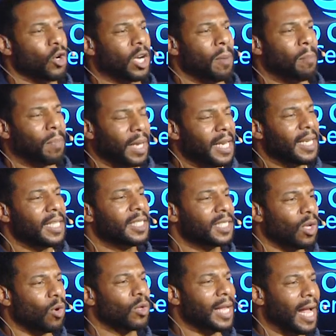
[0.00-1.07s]
when you're completely
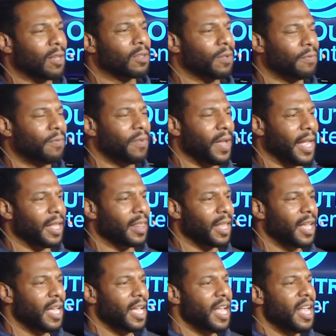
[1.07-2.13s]
sold out to
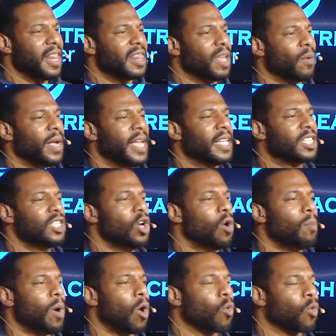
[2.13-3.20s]
faith, there is
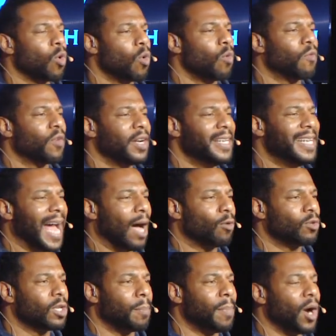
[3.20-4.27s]
no more room for
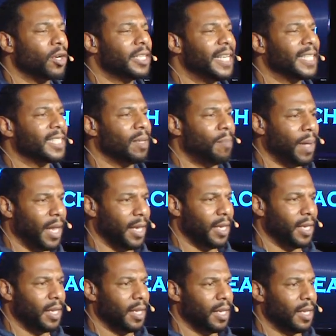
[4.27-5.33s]
doubt to
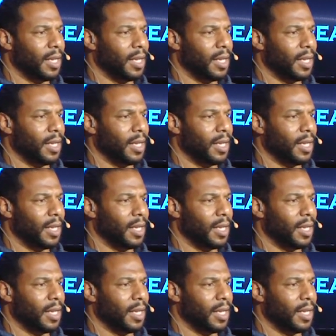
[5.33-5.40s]
participate.